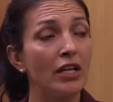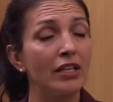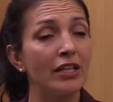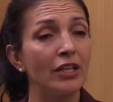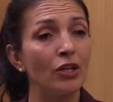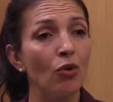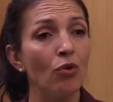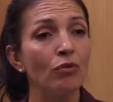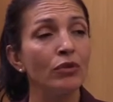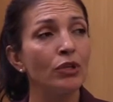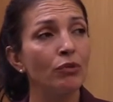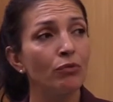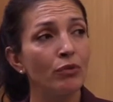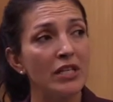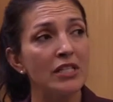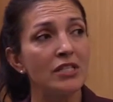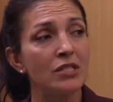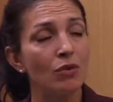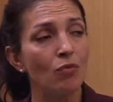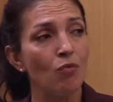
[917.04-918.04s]
the only
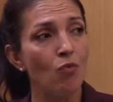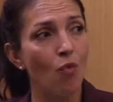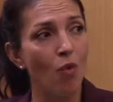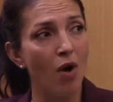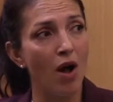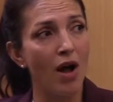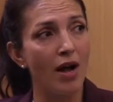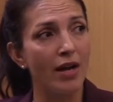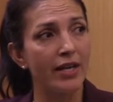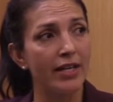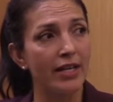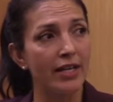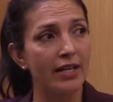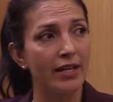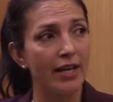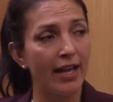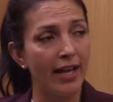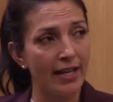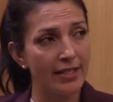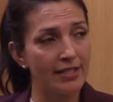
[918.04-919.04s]
reason why
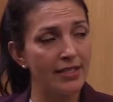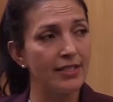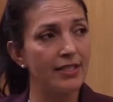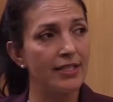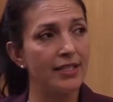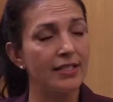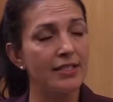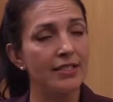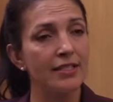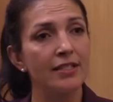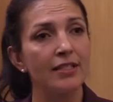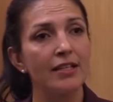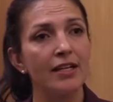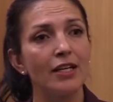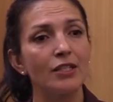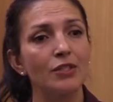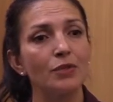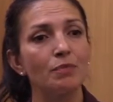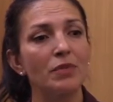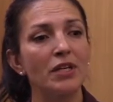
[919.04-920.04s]
it ended
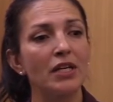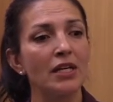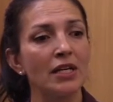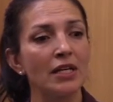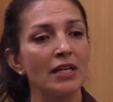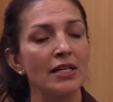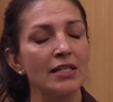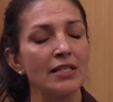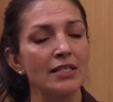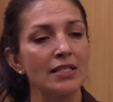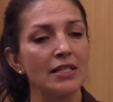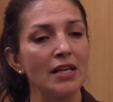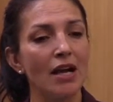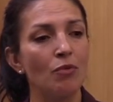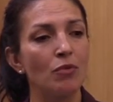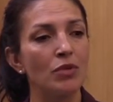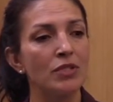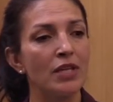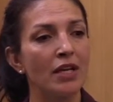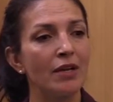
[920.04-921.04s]
is because
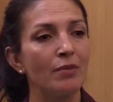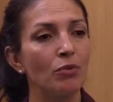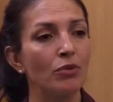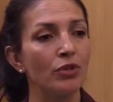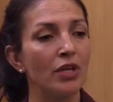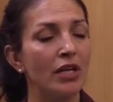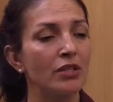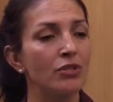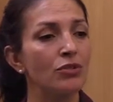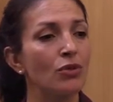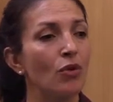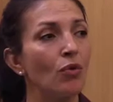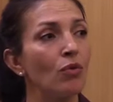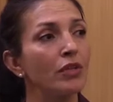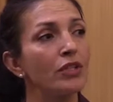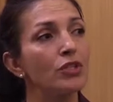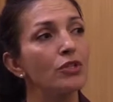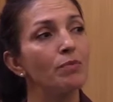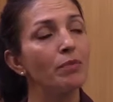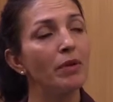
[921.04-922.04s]
I was able not to
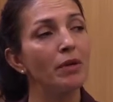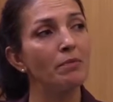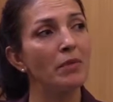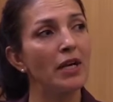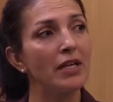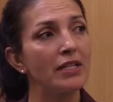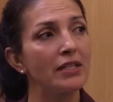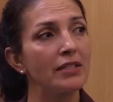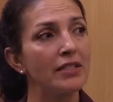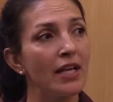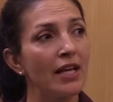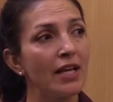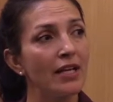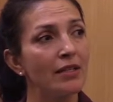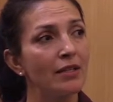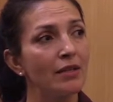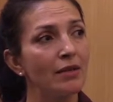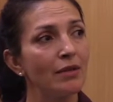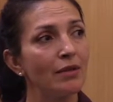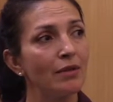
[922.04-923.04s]
only to pay my
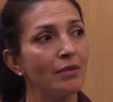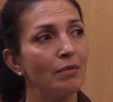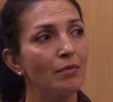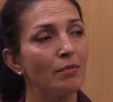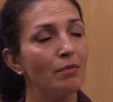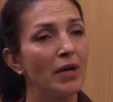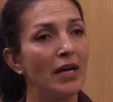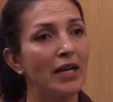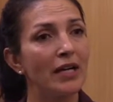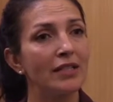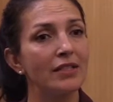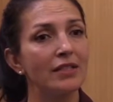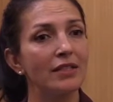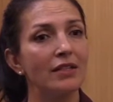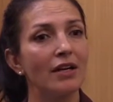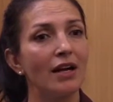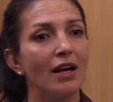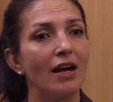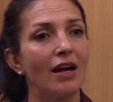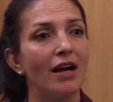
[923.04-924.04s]
debt, but
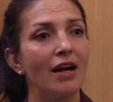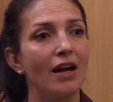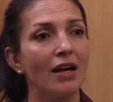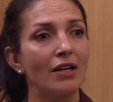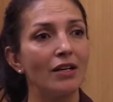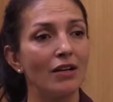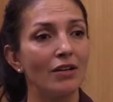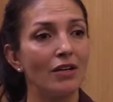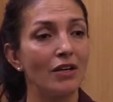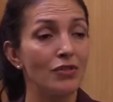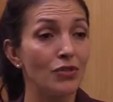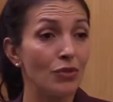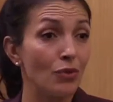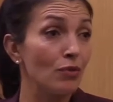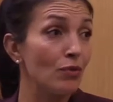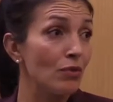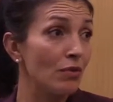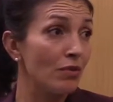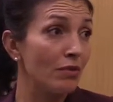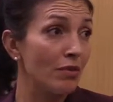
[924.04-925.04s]
a
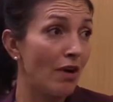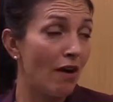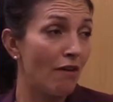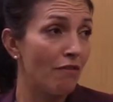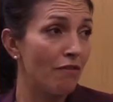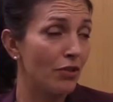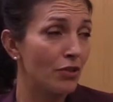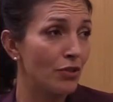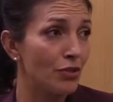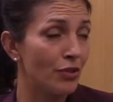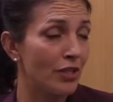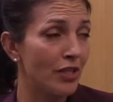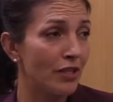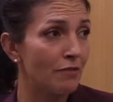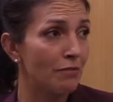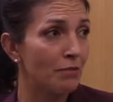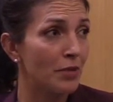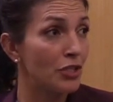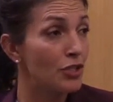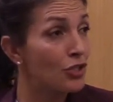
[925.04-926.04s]
school offered to
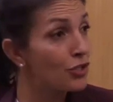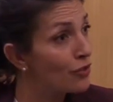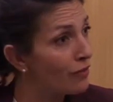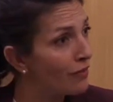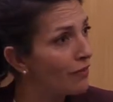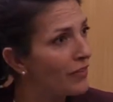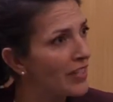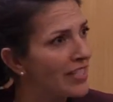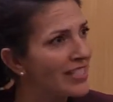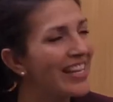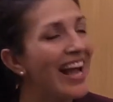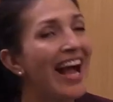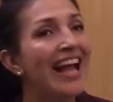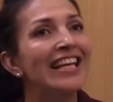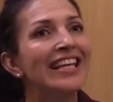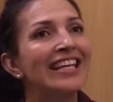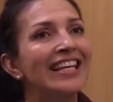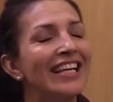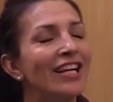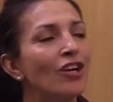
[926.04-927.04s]
give me a student visa,
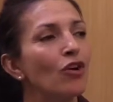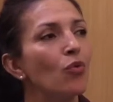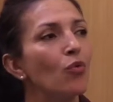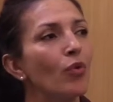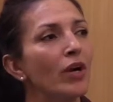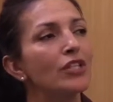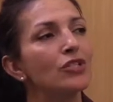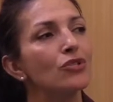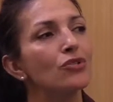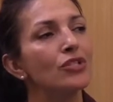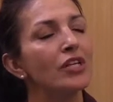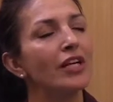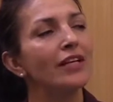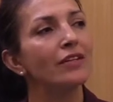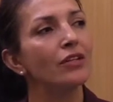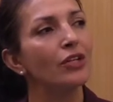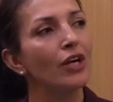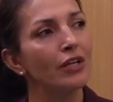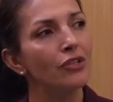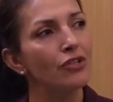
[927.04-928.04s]
a legal way to stay
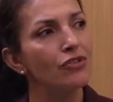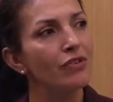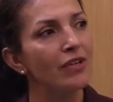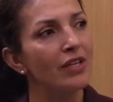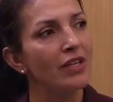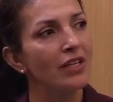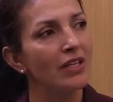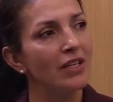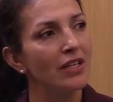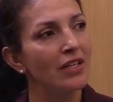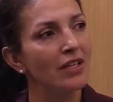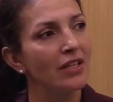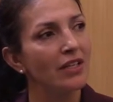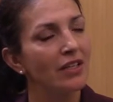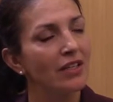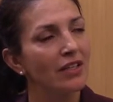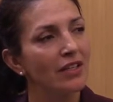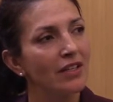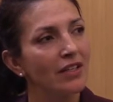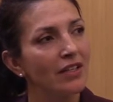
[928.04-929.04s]
in the country,
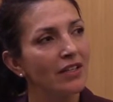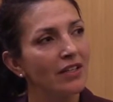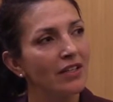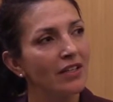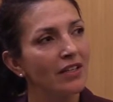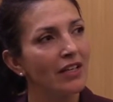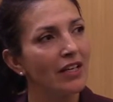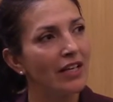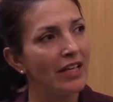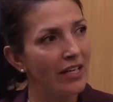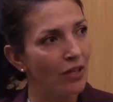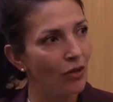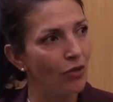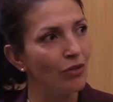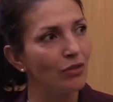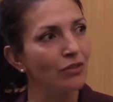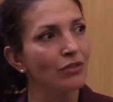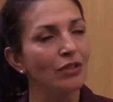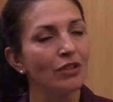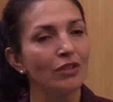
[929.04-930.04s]

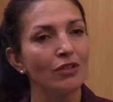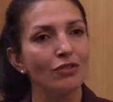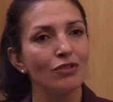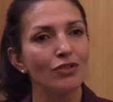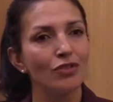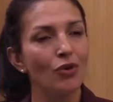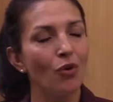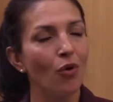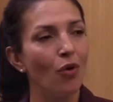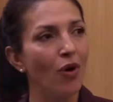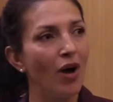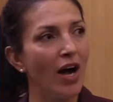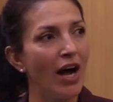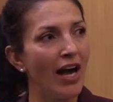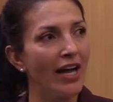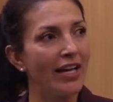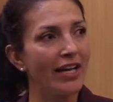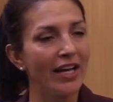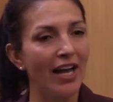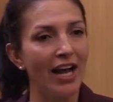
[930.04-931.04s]
legal. So
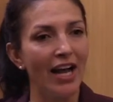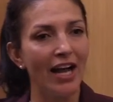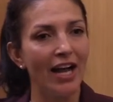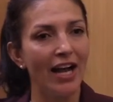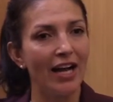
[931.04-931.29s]
I